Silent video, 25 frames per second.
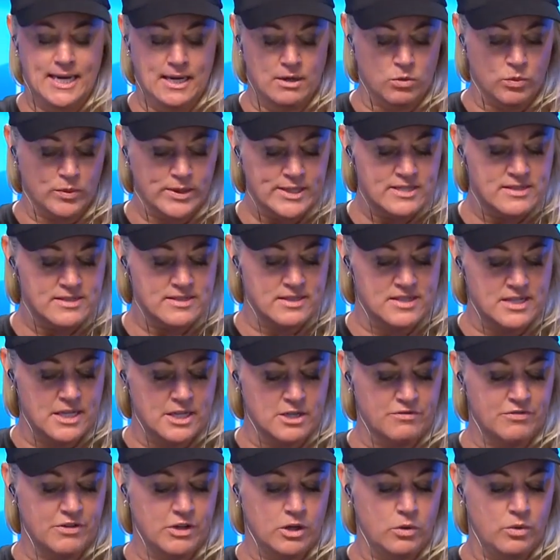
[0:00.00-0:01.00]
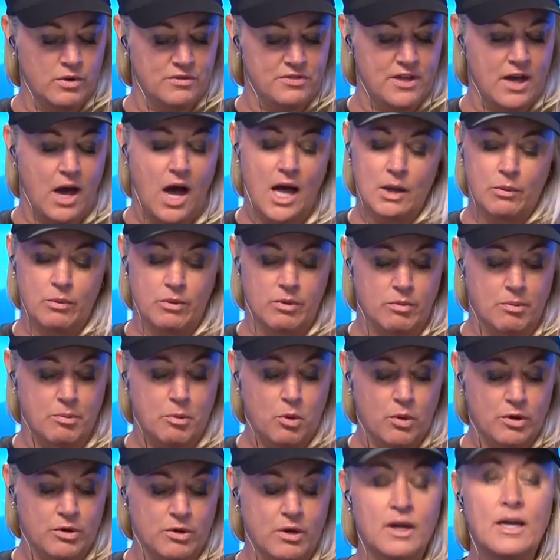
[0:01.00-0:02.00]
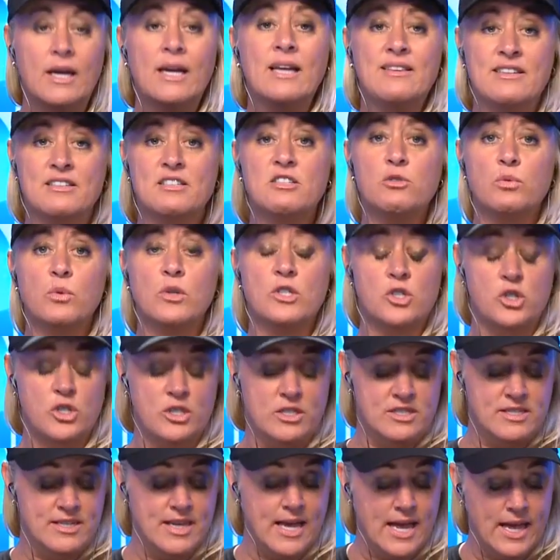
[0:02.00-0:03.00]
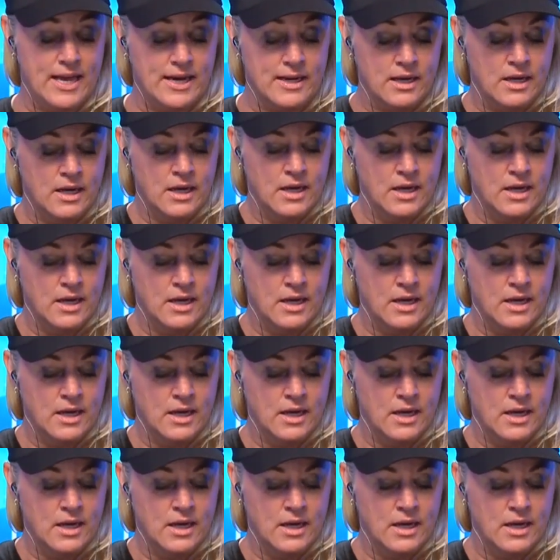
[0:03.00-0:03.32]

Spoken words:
In a recent interview with the Hollywood Reporter, this is what she said.